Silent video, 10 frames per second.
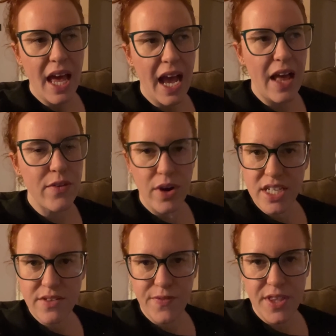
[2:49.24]
And the
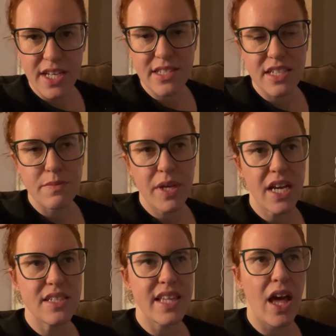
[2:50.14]
reason for this is
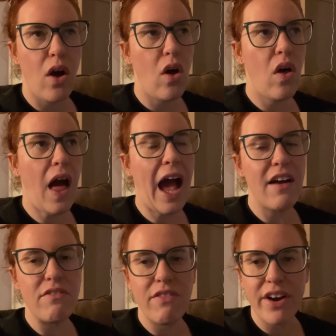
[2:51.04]
because they all
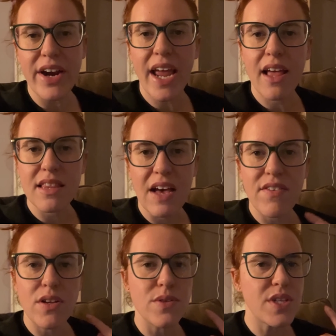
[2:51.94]
have varying
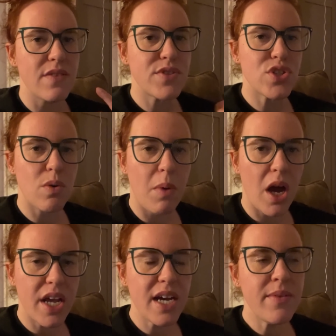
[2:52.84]
levels of
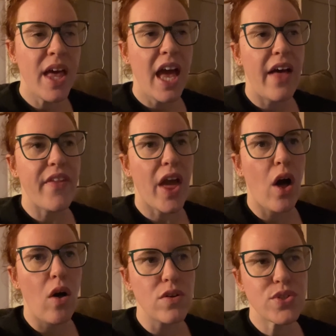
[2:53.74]
stomata and they
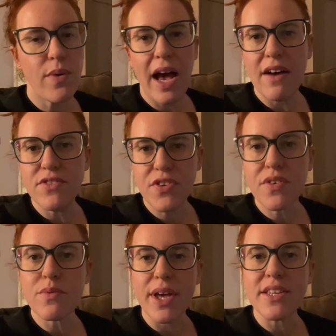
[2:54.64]
also have
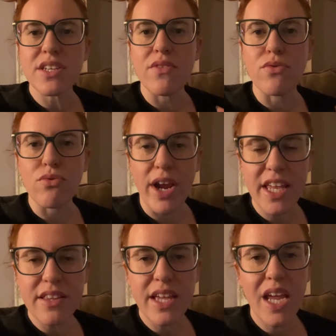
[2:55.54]
different ways of
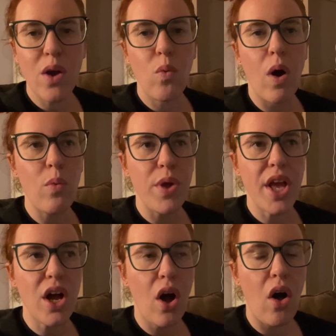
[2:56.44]
regulating what we
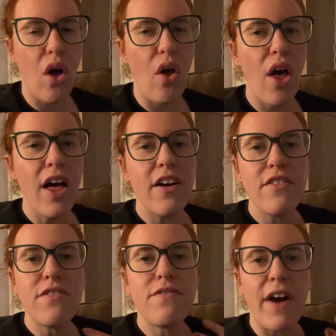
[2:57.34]
call
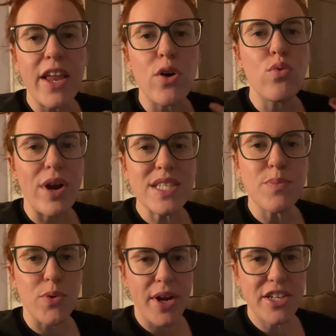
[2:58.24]

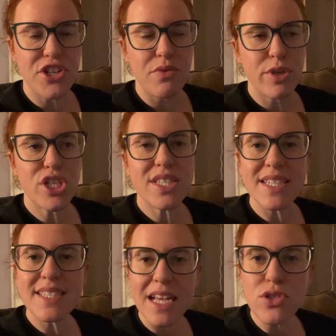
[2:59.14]
phytorespiration, which is
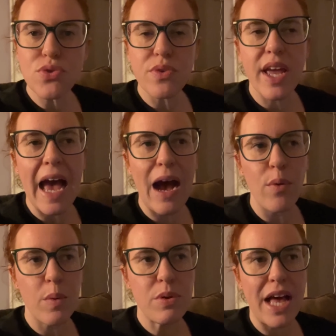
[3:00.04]
essentially how
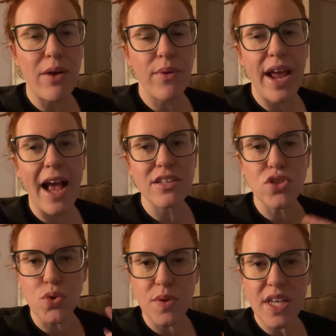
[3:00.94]
the plant reacts
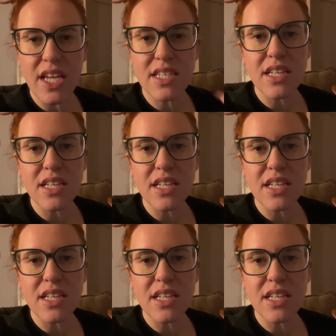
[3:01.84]
to heat,